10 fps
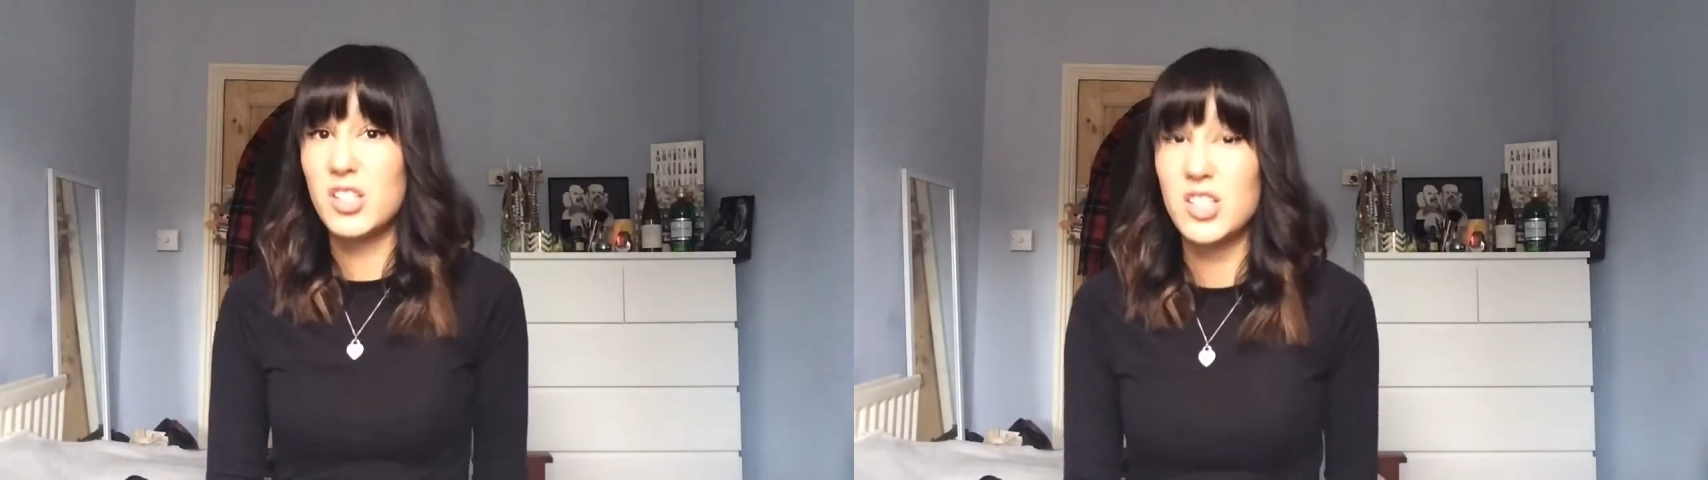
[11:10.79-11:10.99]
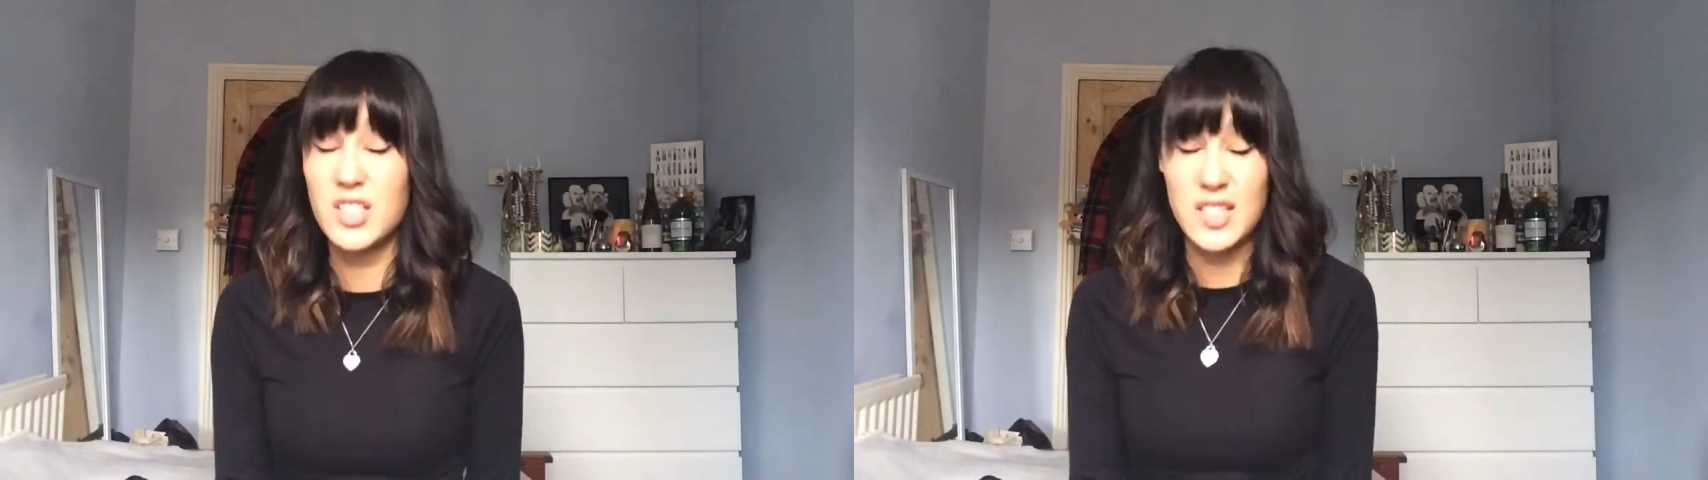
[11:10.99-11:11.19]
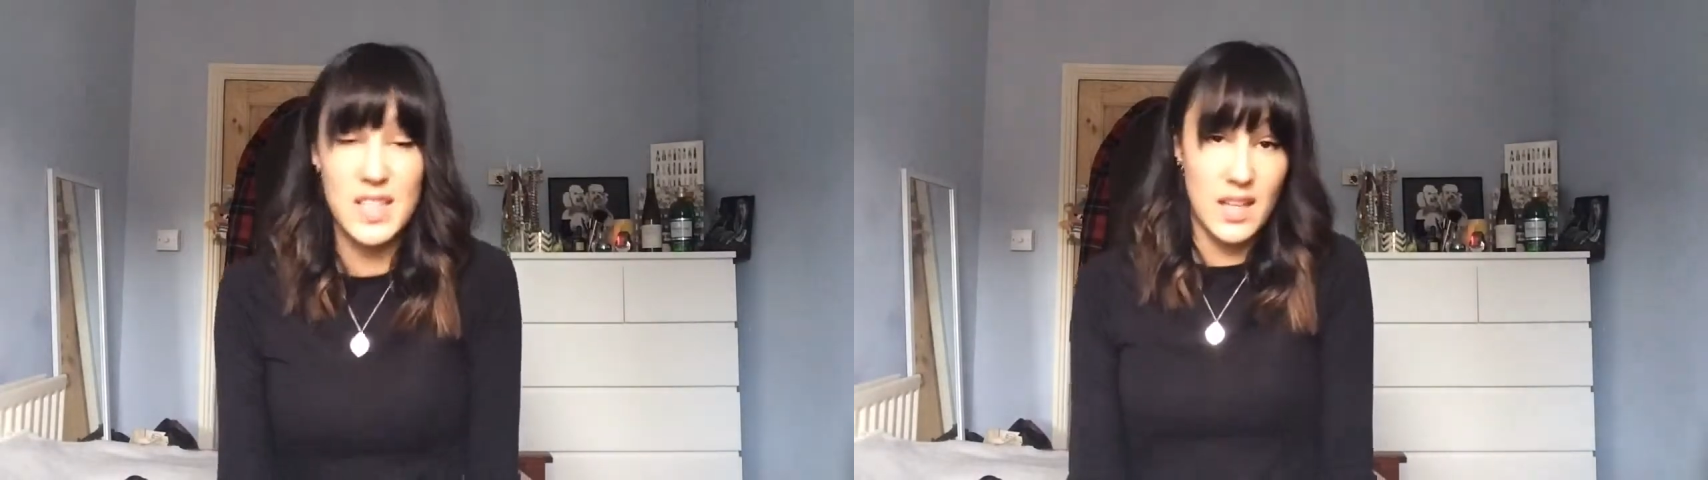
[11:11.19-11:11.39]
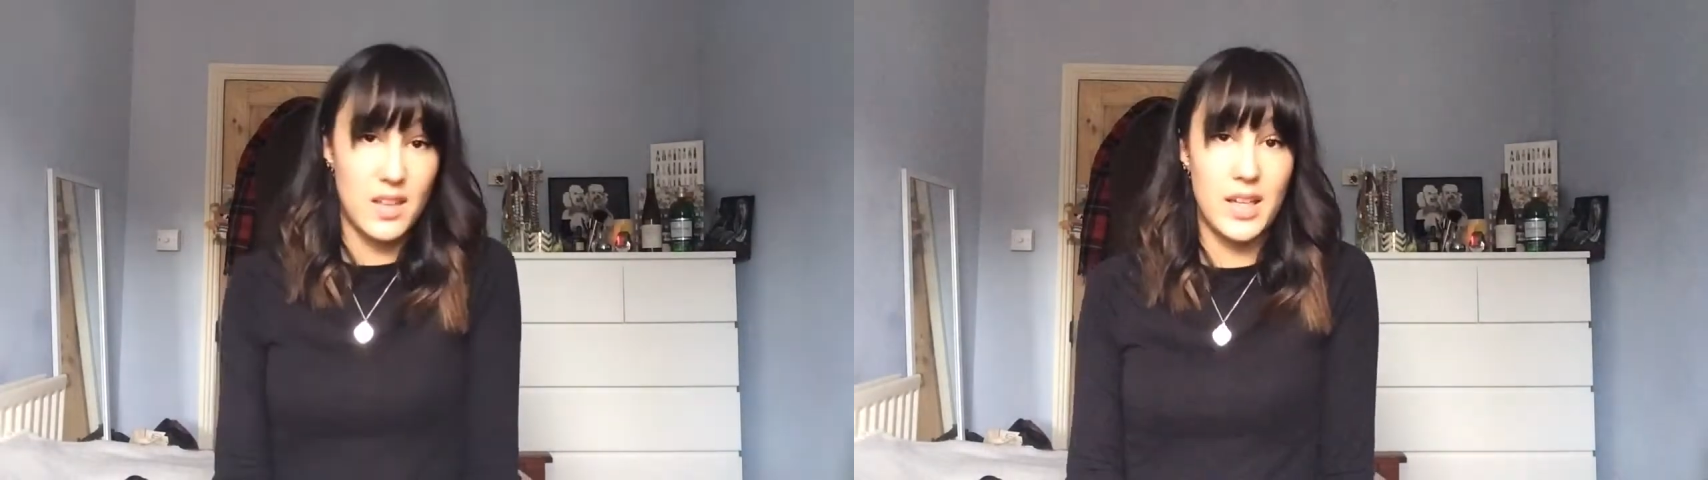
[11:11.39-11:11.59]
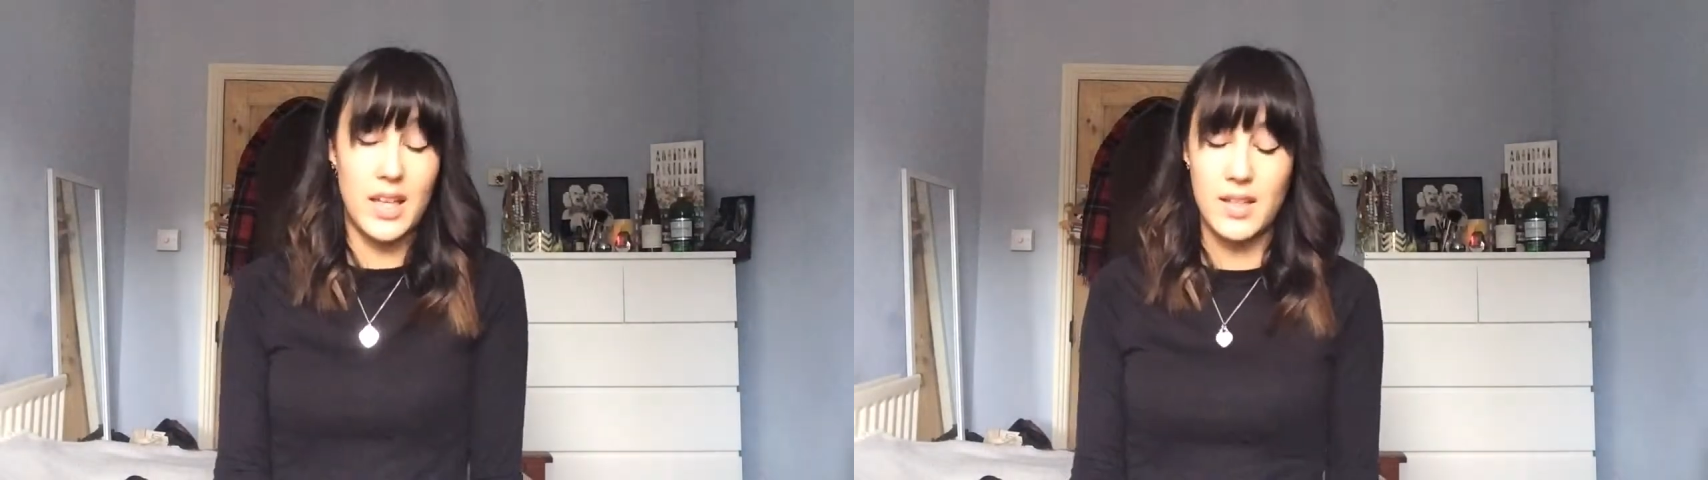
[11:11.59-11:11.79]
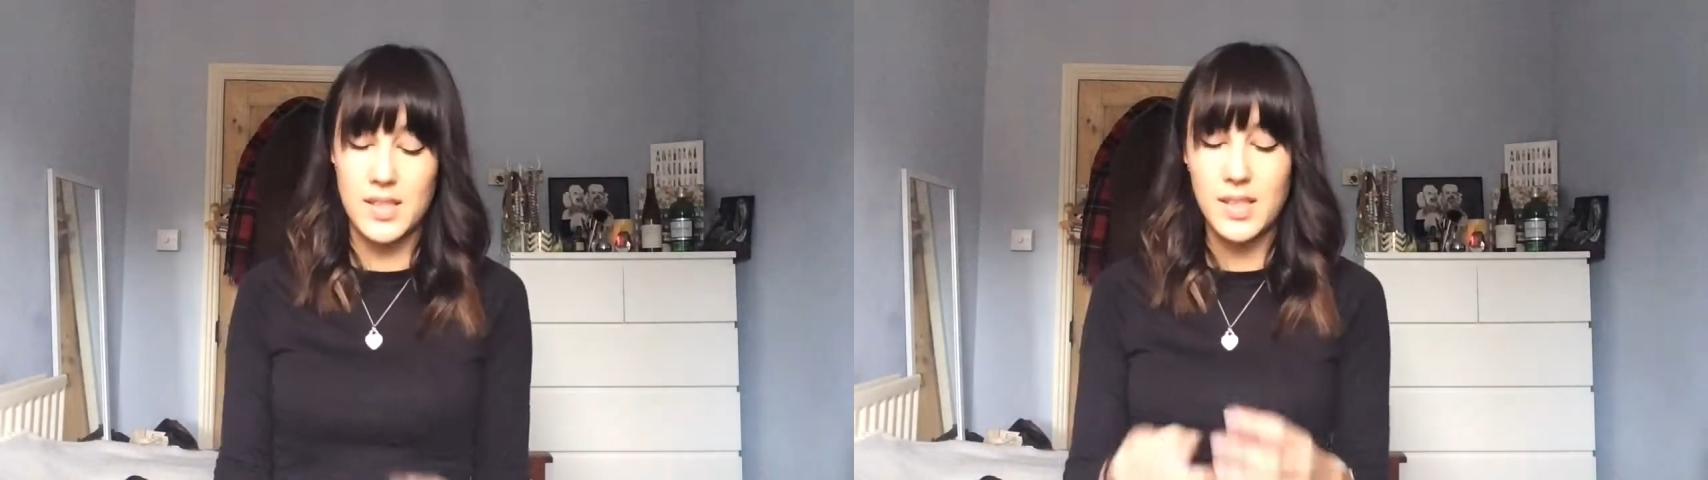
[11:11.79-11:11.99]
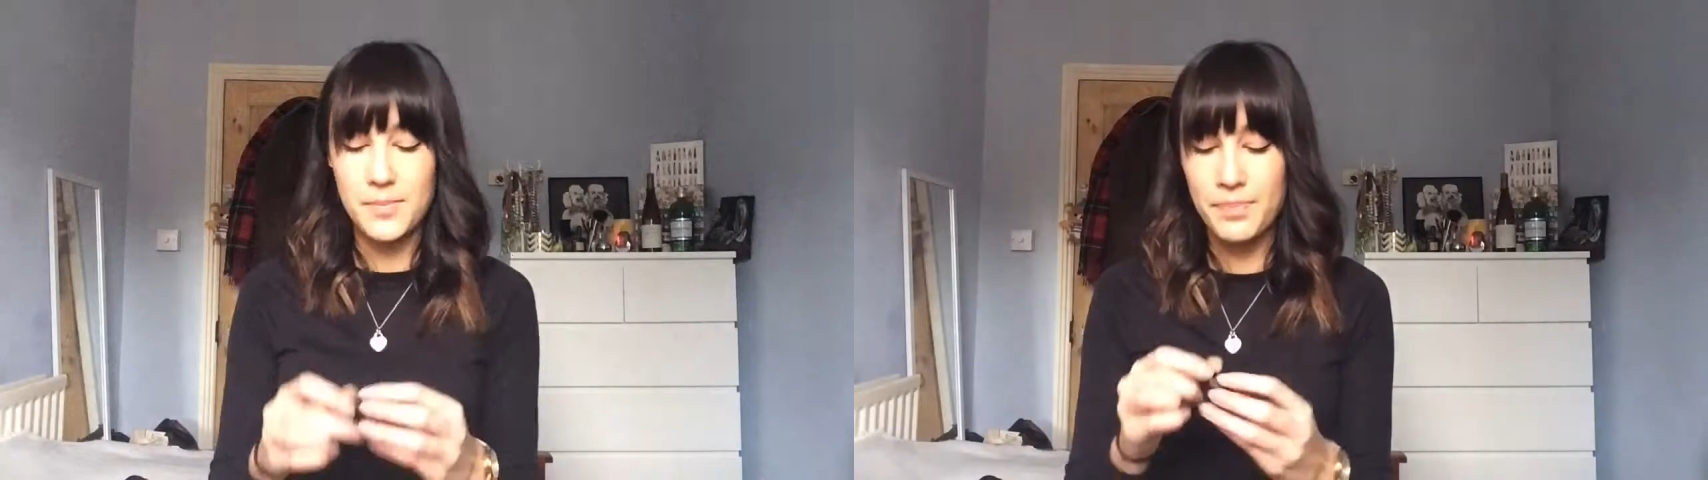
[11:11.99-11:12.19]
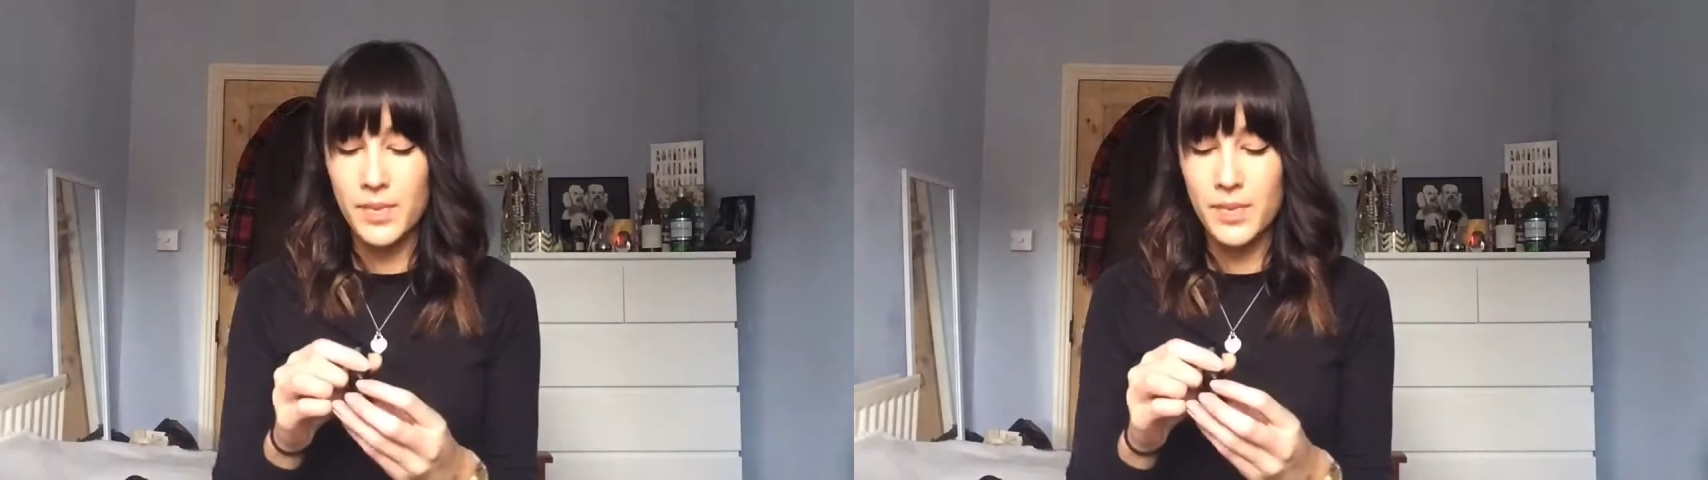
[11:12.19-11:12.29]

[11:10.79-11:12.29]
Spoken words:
just to say that I had it.